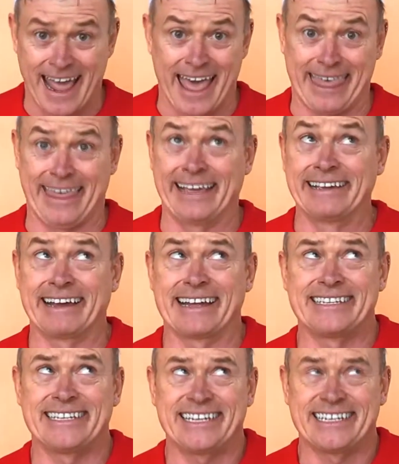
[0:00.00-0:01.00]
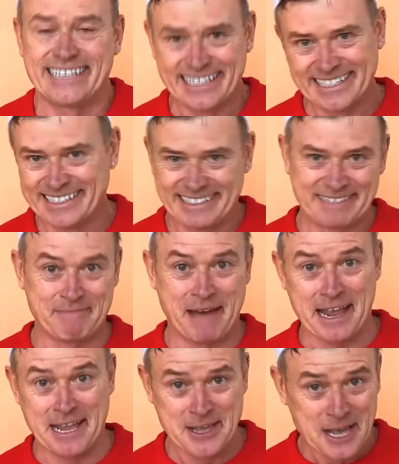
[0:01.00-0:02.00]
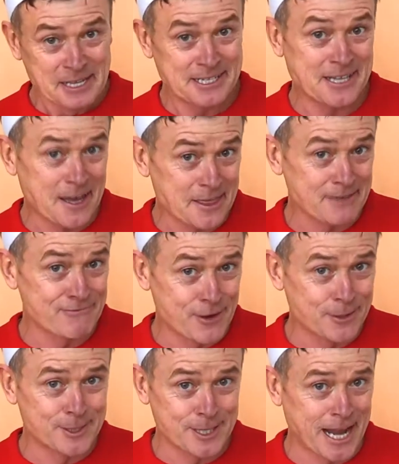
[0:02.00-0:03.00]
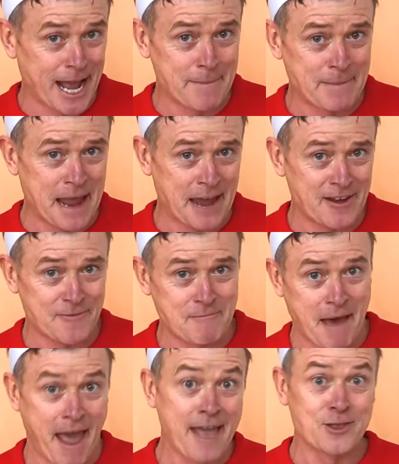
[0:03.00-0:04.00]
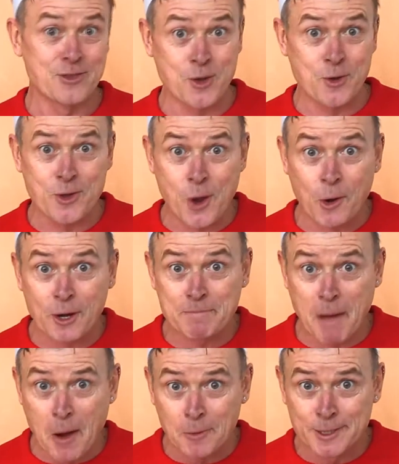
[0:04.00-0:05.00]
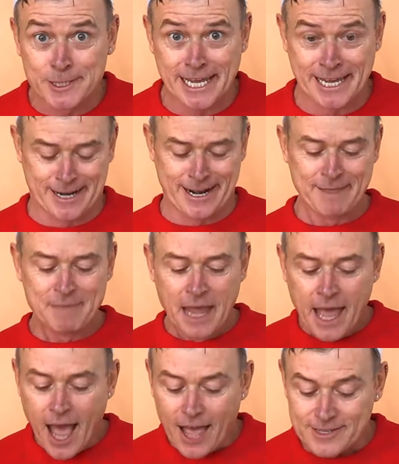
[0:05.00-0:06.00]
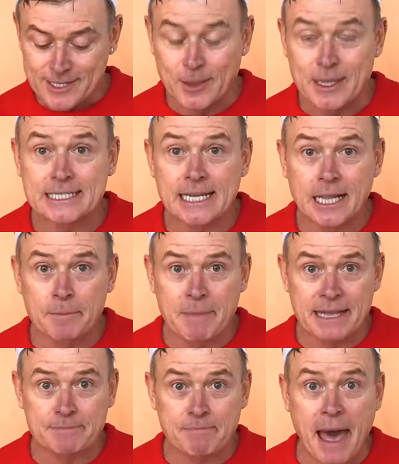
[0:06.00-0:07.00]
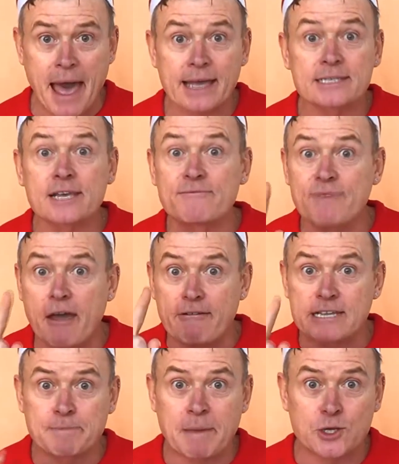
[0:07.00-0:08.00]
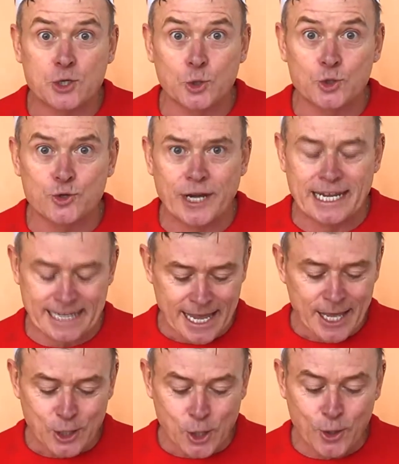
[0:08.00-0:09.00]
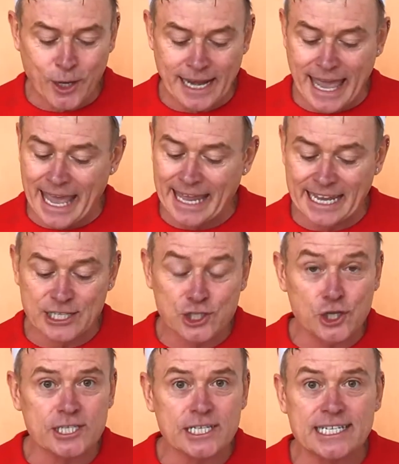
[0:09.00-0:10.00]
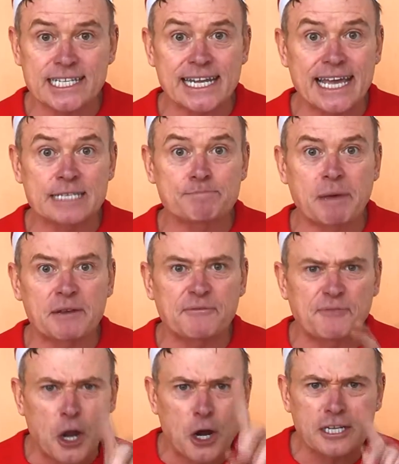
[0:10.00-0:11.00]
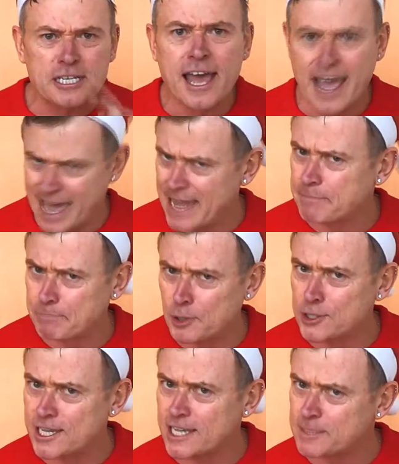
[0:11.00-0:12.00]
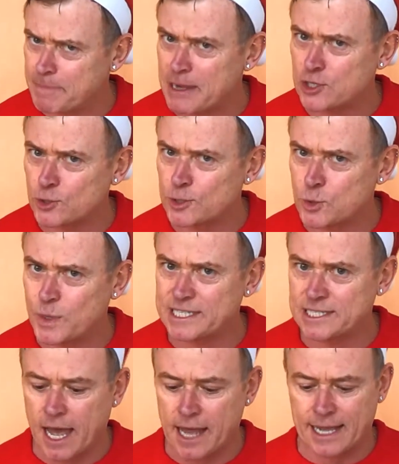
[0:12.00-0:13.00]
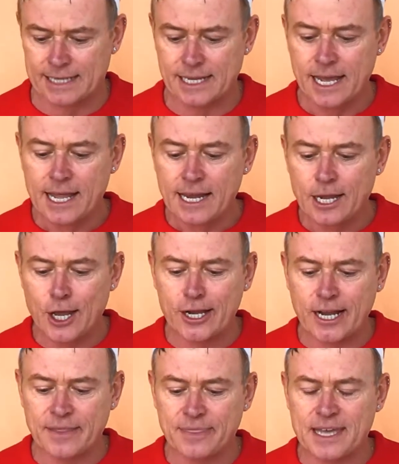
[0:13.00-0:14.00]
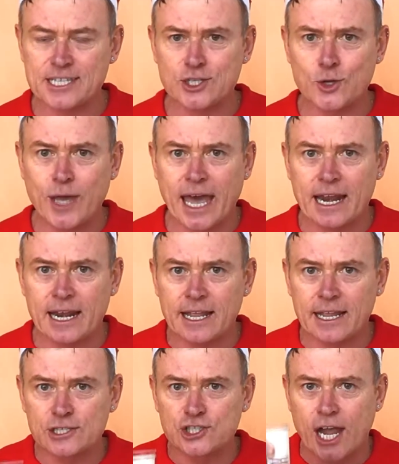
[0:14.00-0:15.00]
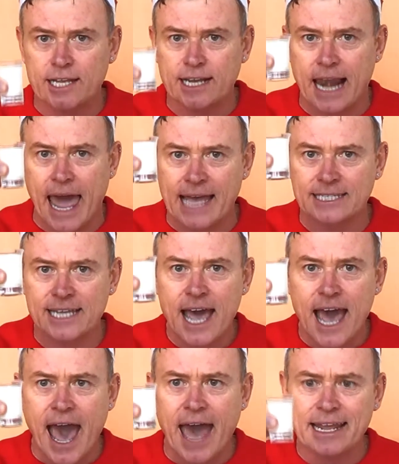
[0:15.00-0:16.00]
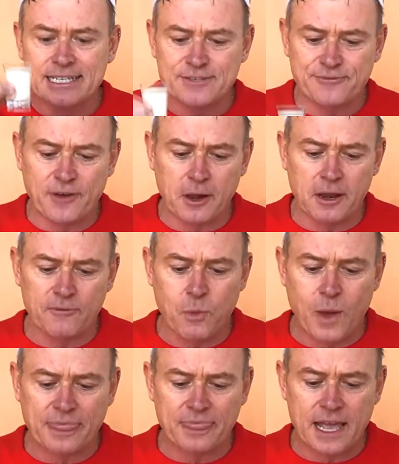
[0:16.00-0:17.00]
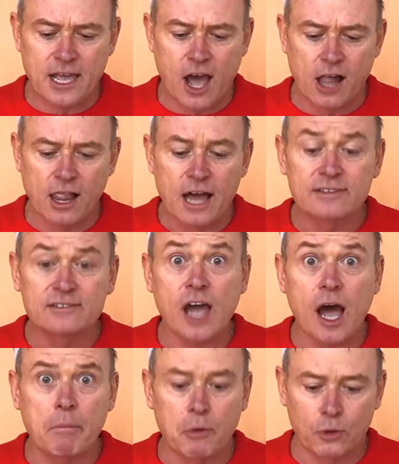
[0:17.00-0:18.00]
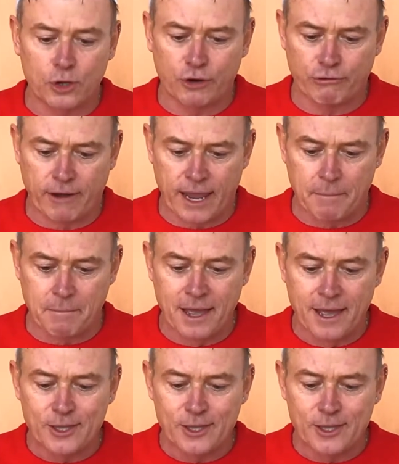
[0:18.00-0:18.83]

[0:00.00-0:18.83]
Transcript: I think I did. My southern roots are coming out of my New York bones here. So this little mince pie is a very special treat. You can eat it just as it is, but Flirt, it puts a special twist on it. Look at this, you get a little shot glass, and it's full of what they call double cream.